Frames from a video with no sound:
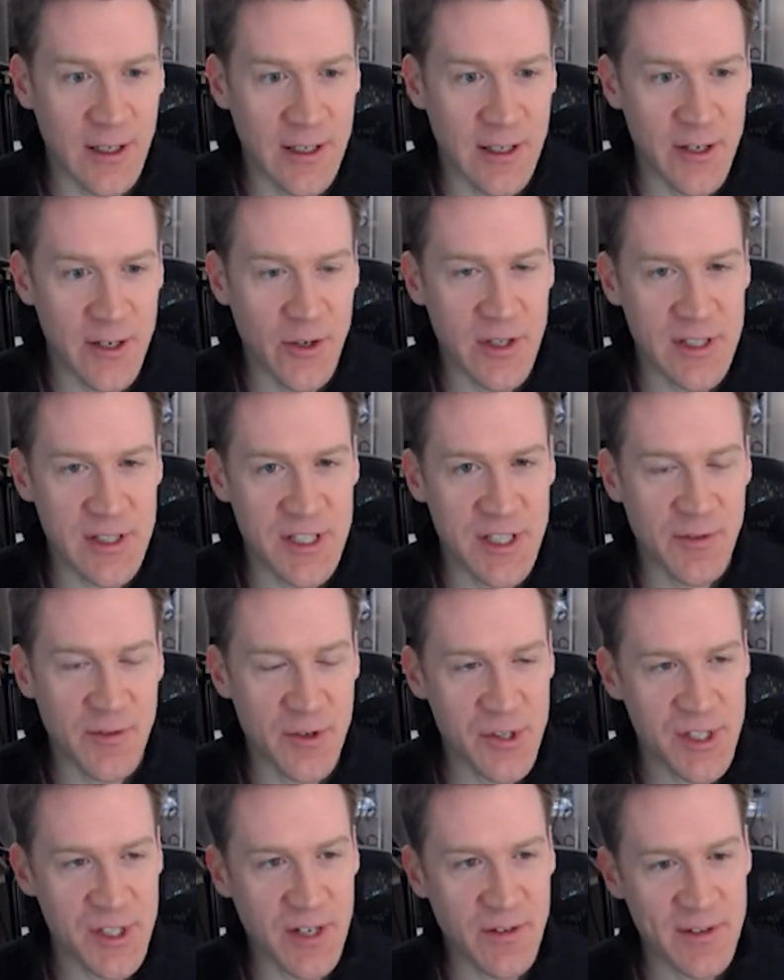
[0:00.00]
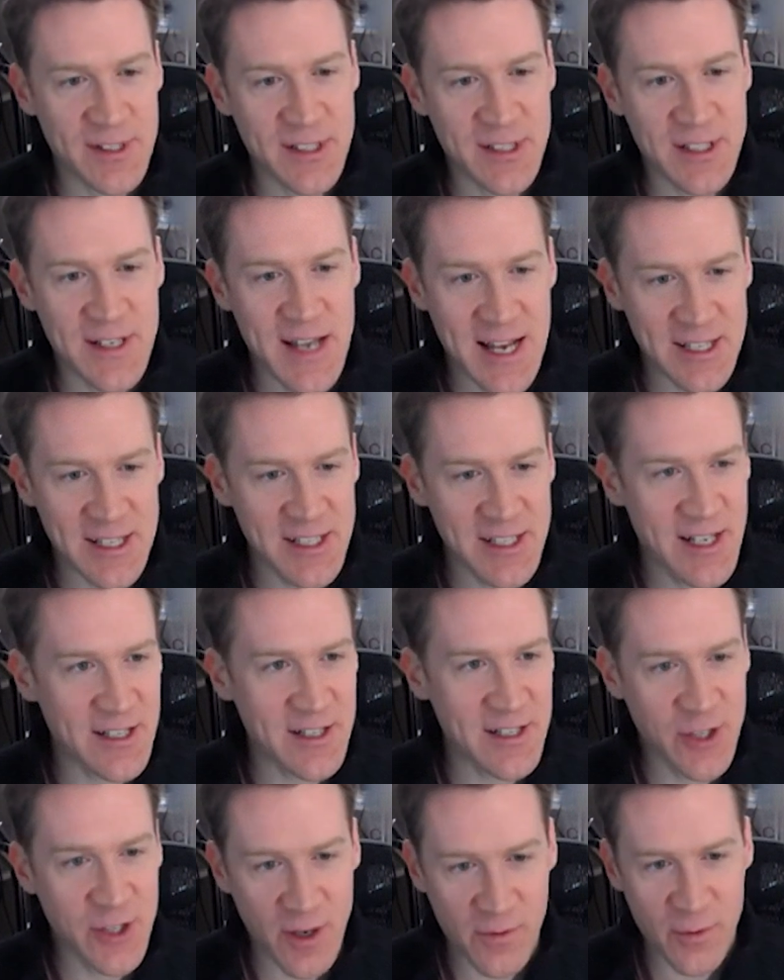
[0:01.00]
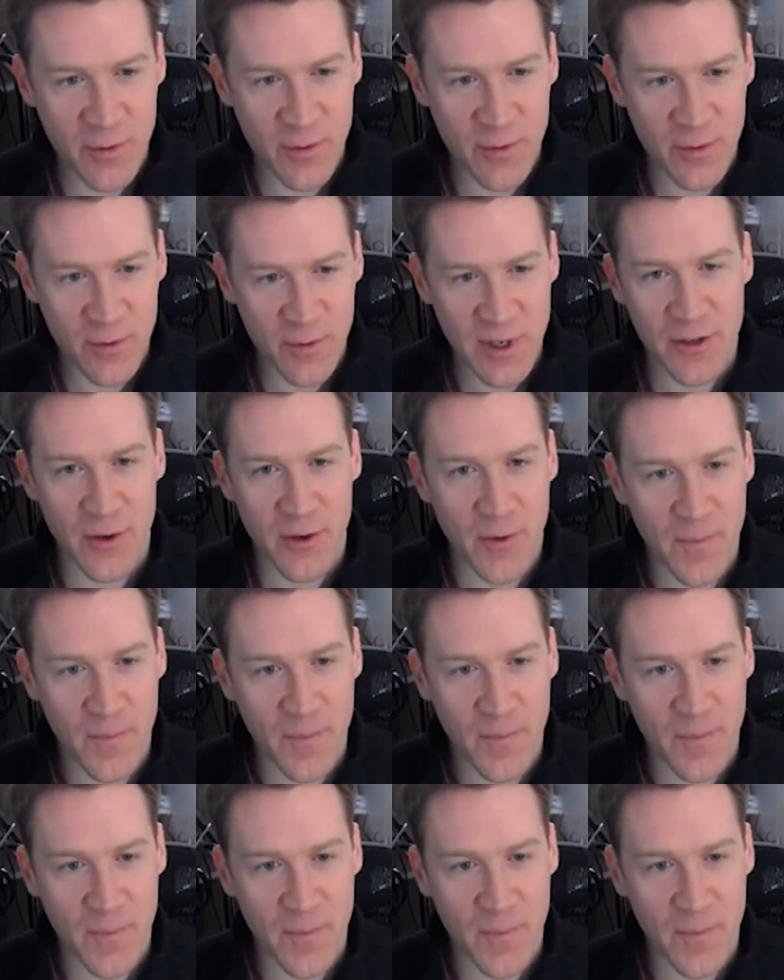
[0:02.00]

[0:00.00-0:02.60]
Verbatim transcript: Uh, and you can see for yourself. It's testnet software,